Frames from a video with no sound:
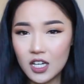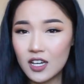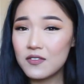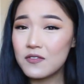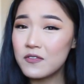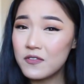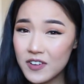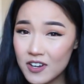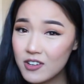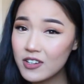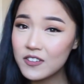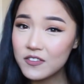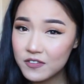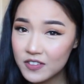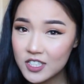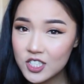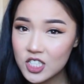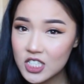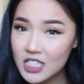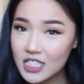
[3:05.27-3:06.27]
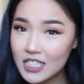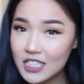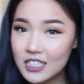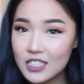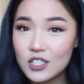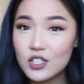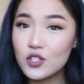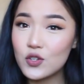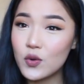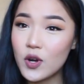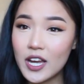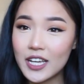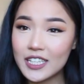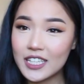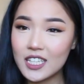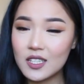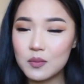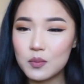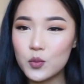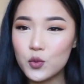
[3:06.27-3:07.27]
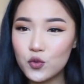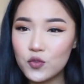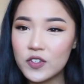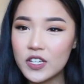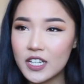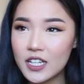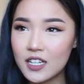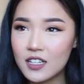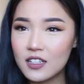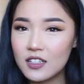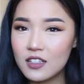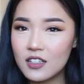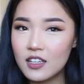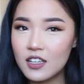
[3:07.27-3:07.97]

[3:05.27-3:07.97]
I'm very fidgety so I keep moving